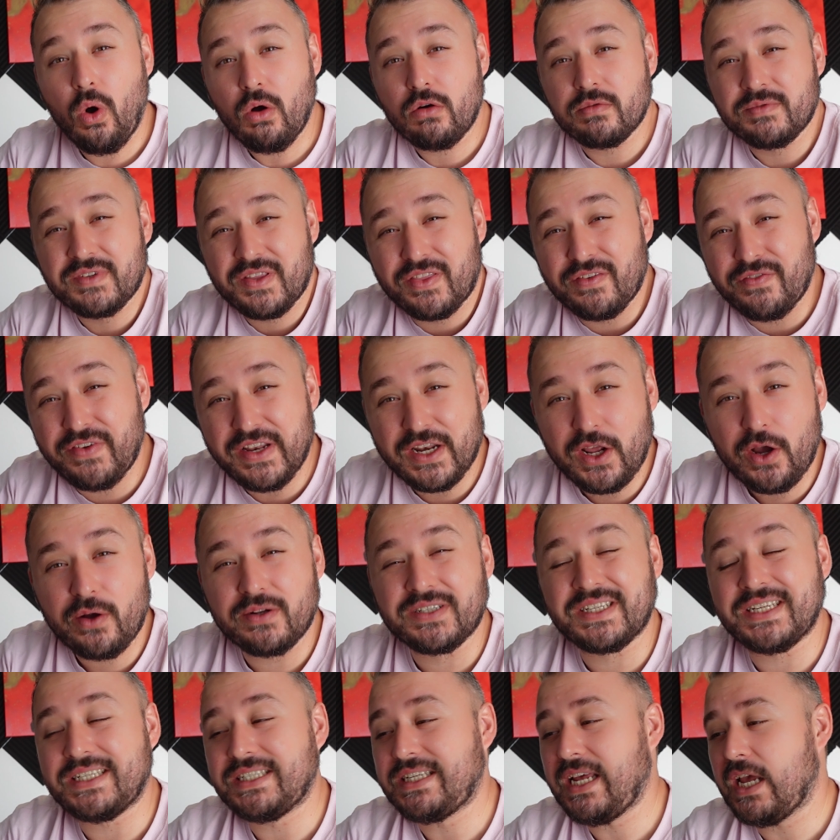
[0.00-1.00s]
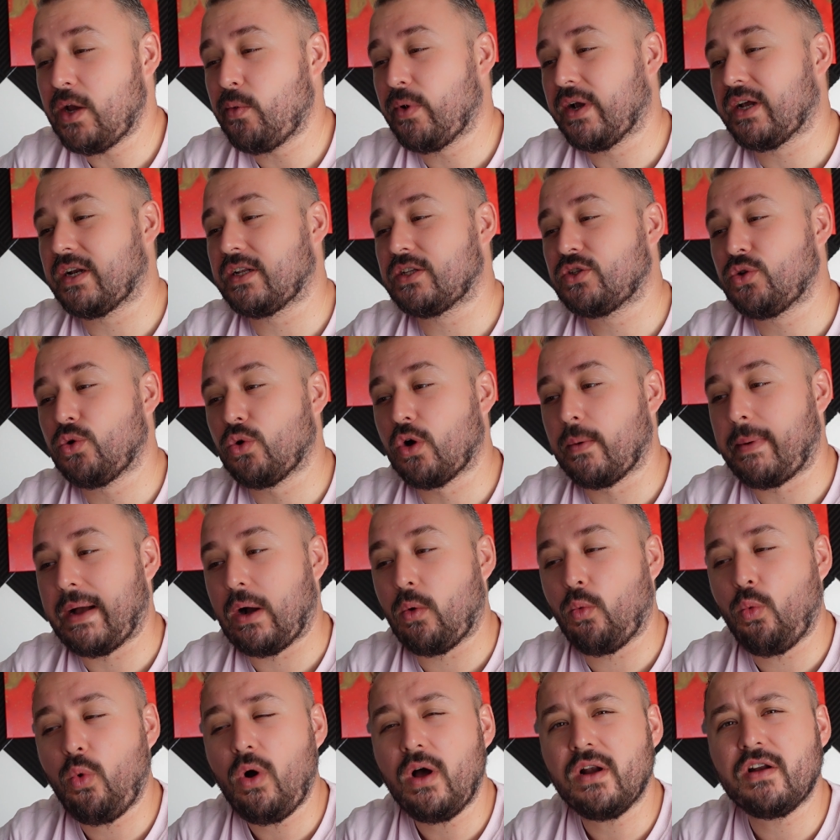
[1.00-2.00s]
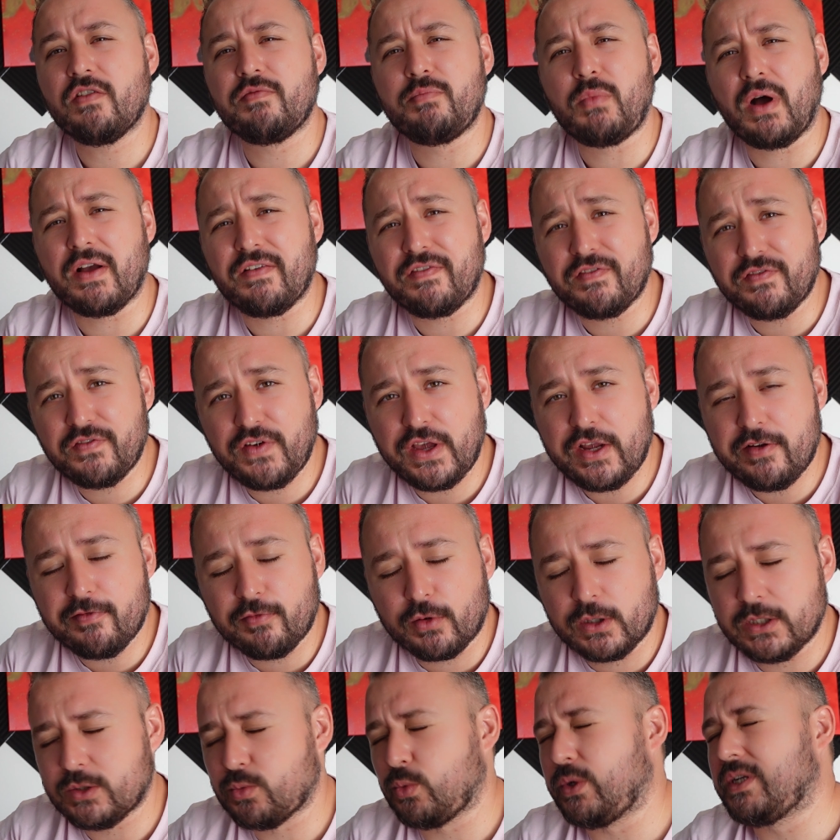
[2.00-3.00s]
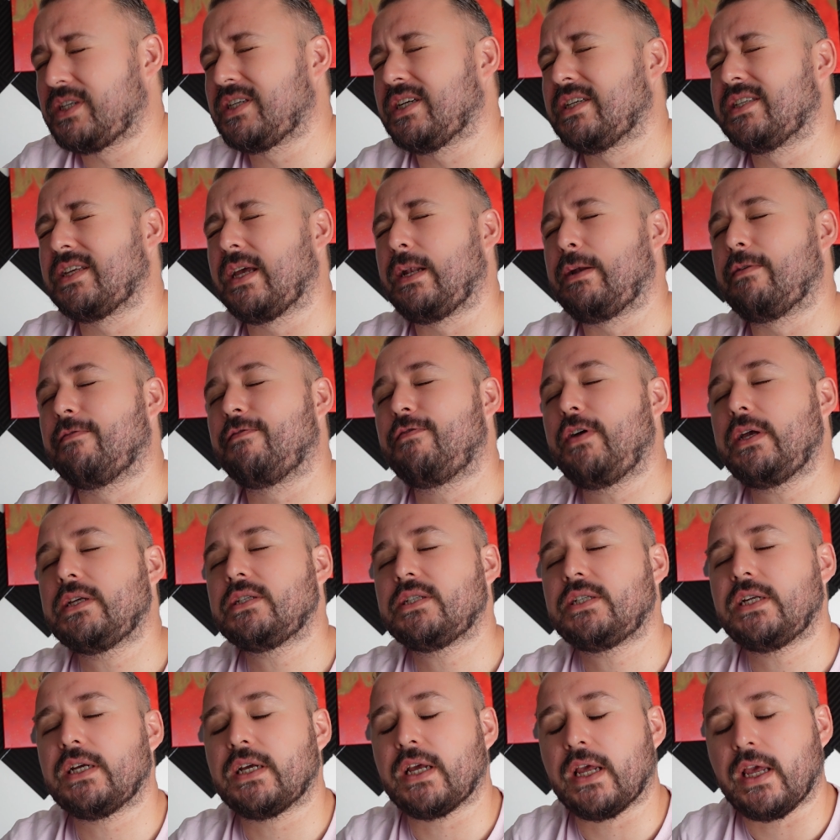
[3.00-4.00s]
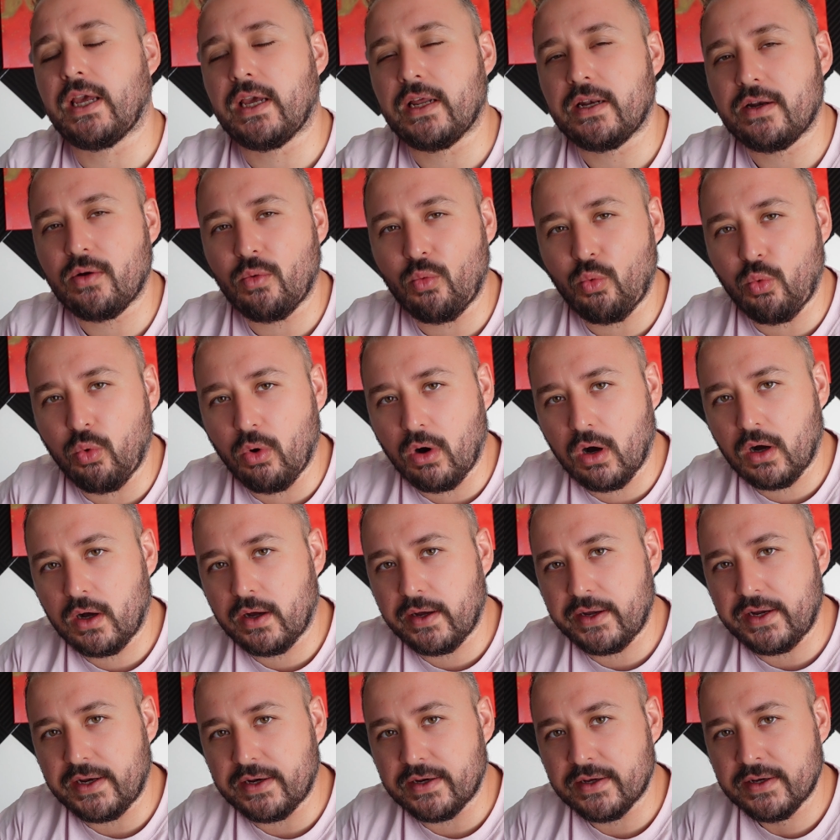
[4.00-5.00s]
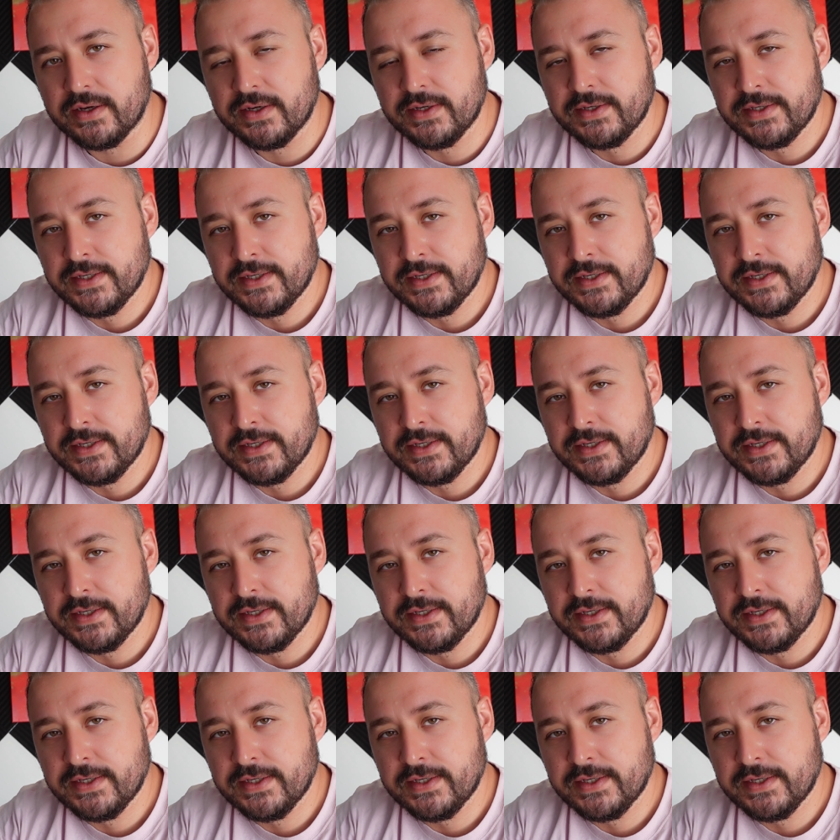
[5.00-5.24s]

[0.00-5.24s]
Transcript: welcome to the video and today we're going to talk about one of my favourites which is investing in wine.